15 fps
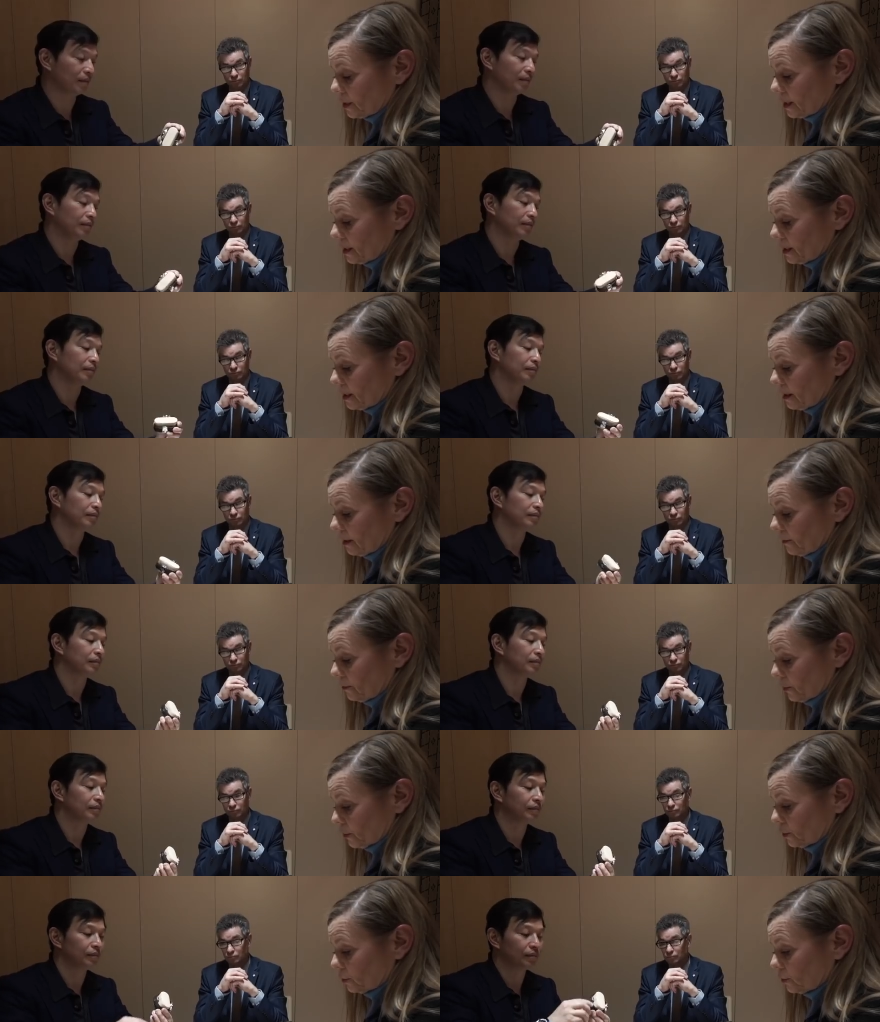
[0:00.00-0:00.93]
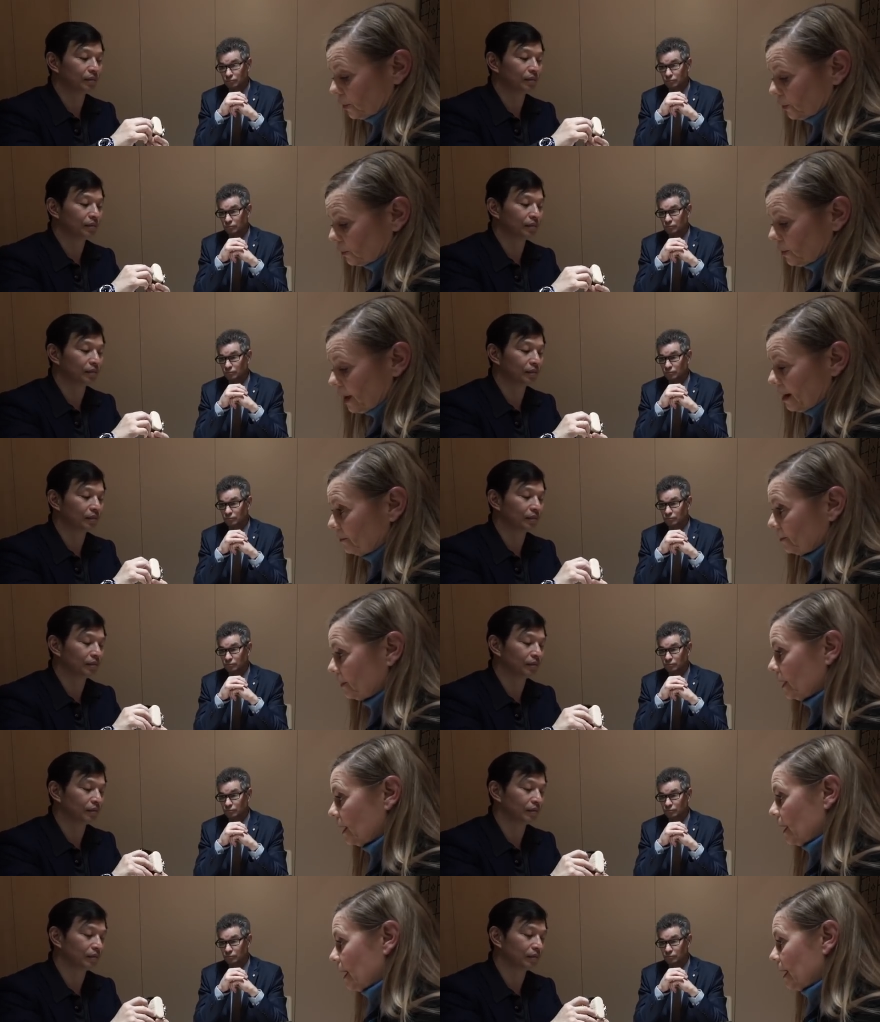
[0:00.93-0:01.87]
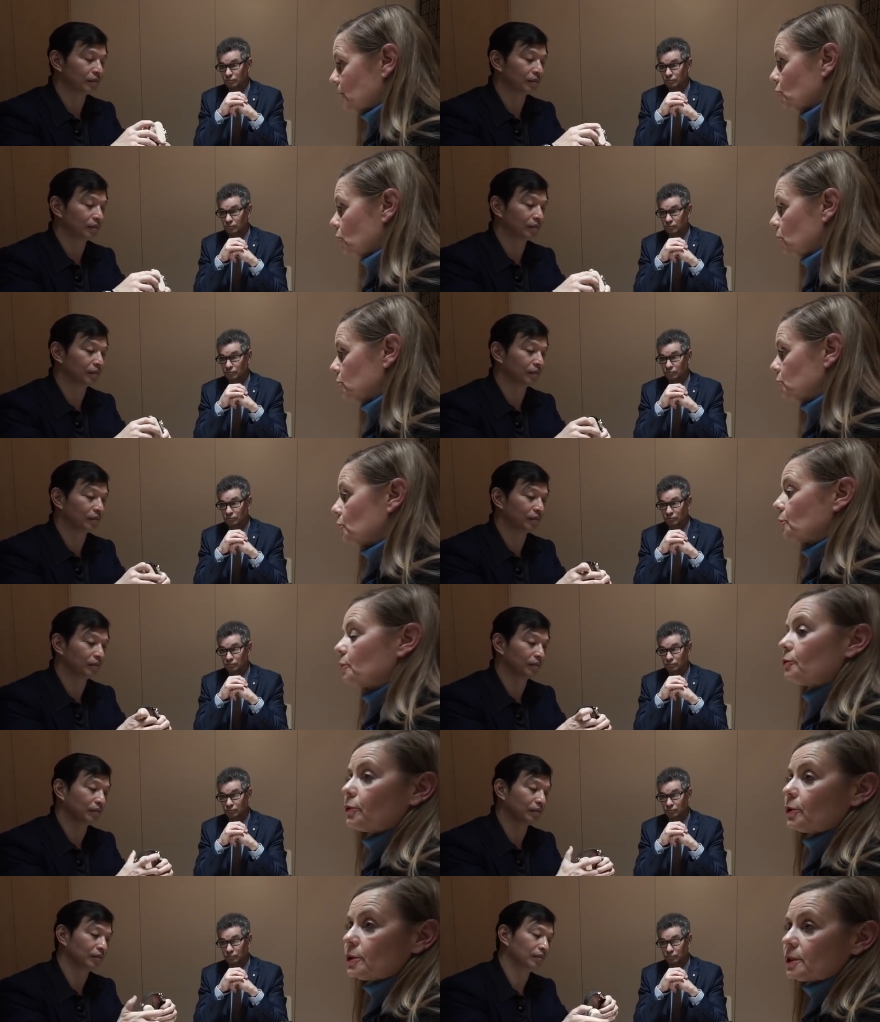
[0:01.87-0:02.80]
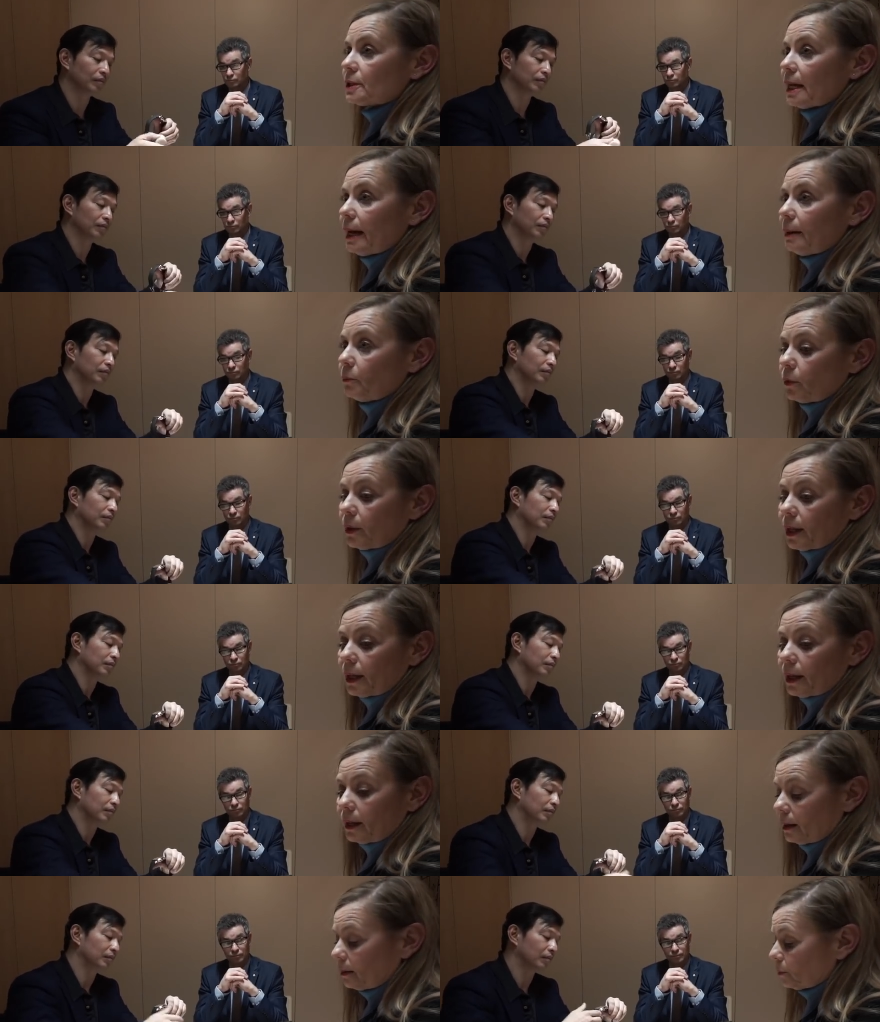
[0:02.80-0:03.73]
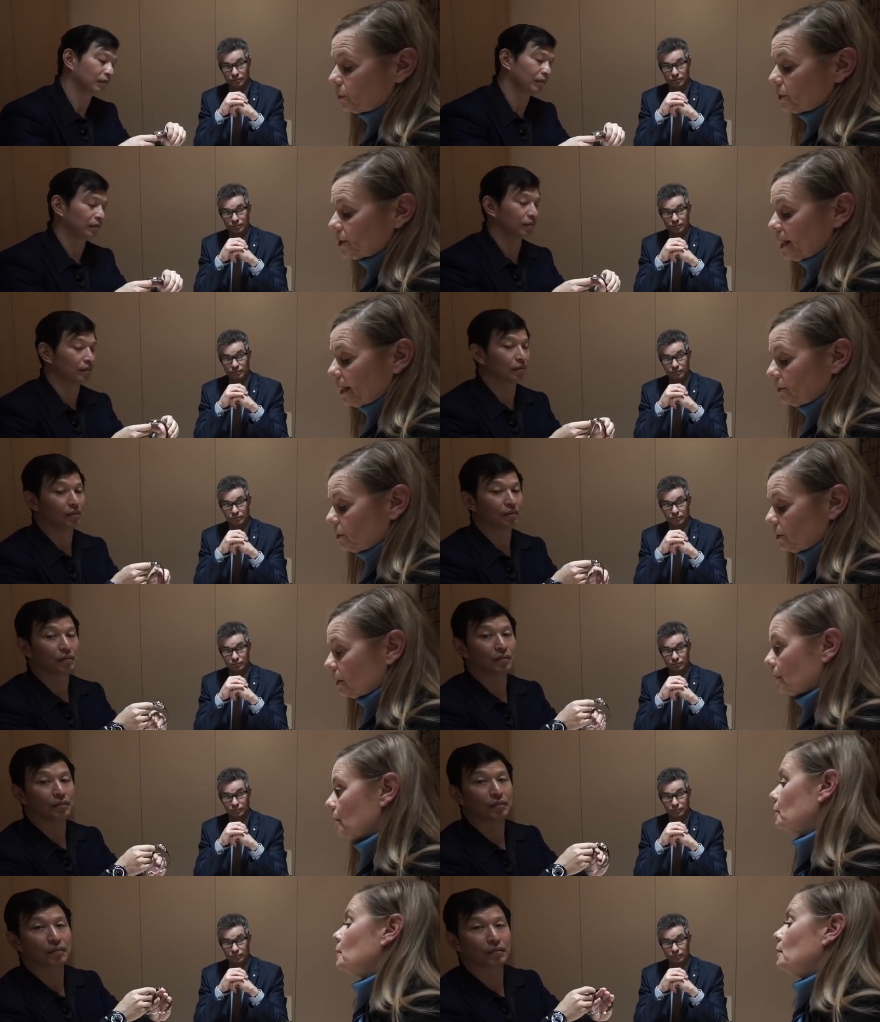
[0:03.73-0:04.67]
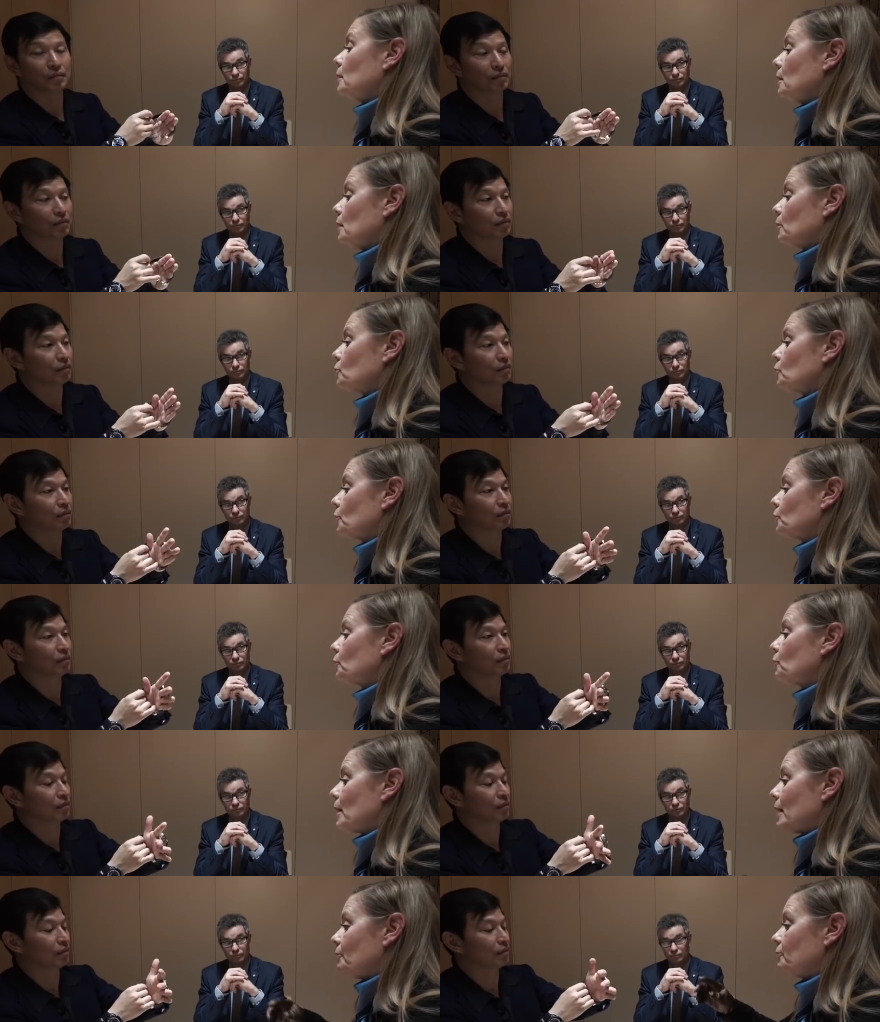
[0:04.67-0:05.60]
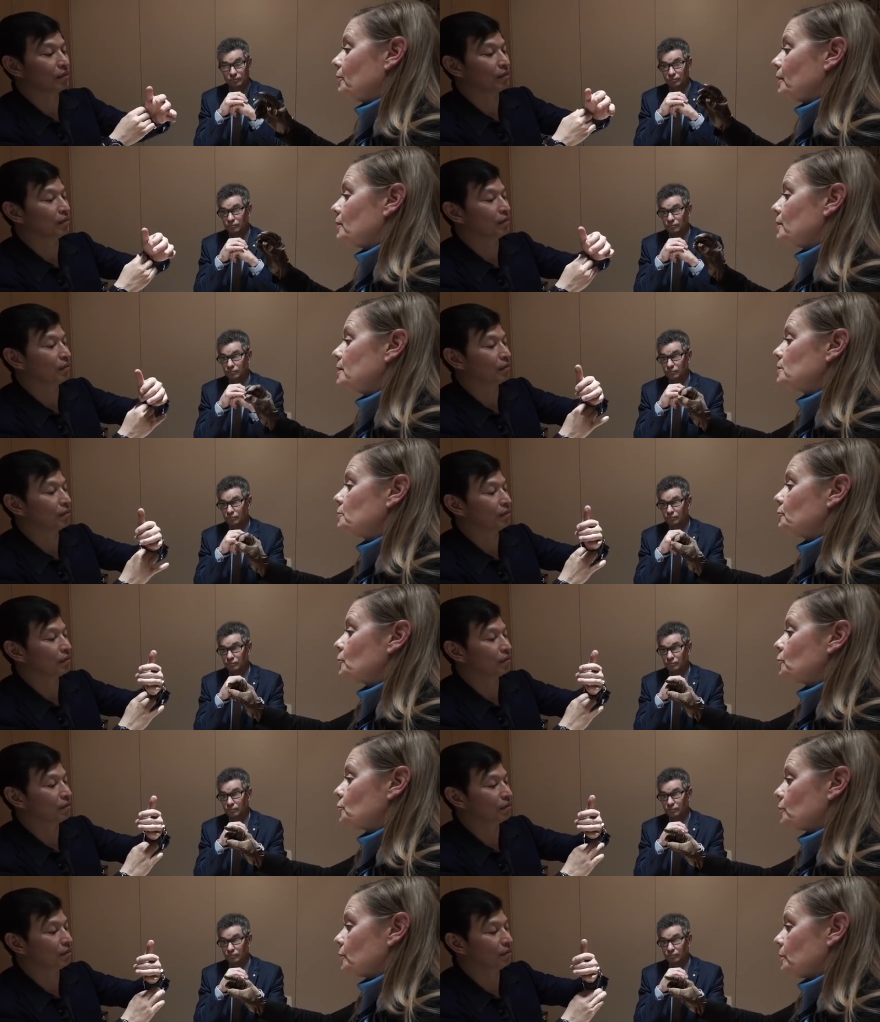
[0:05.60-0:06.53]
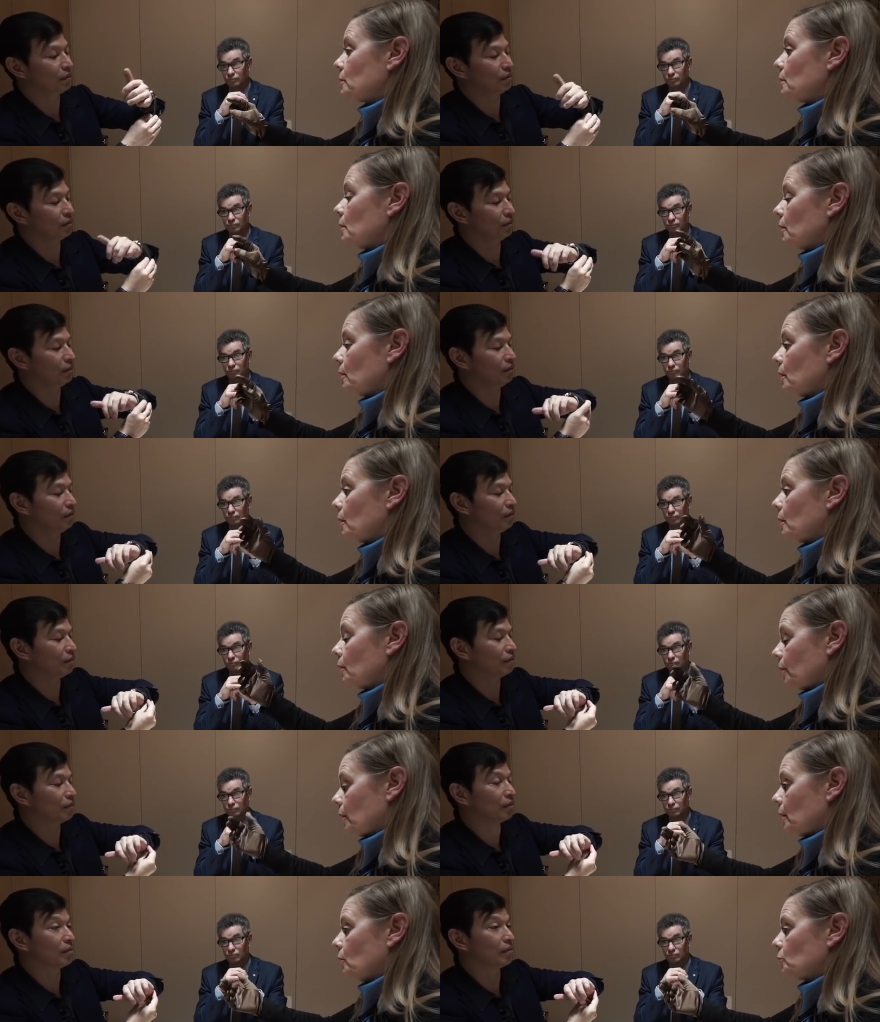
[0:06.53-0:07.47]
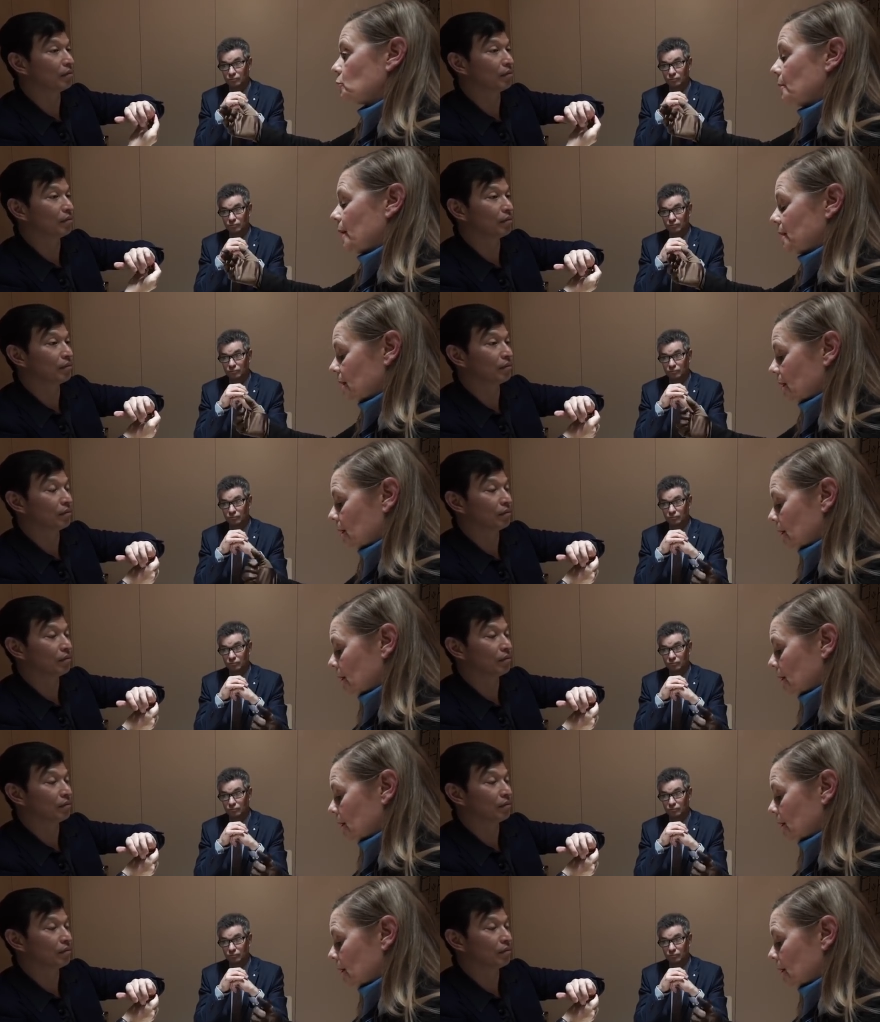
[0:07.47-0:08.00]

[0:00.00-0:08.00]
Speaker 1: this uh, first chronograph. It's also the first time we present the chronograph in this version, mm -hmm. the automatic